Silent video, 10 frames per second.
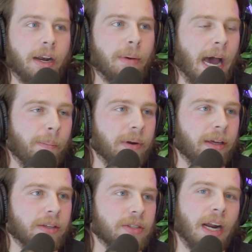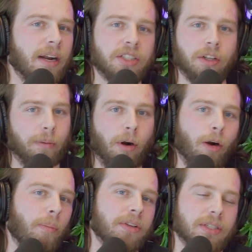up happening is not necessarily on
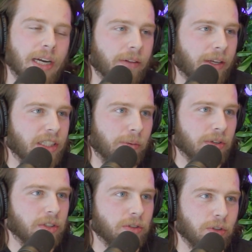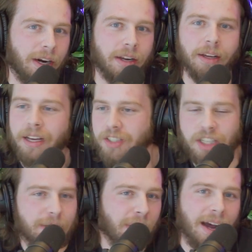purpose. It's not like someone is trying to
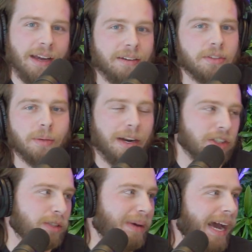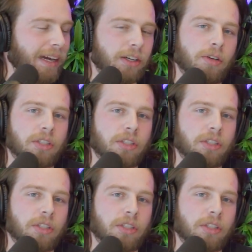sneak behind someone else's back and do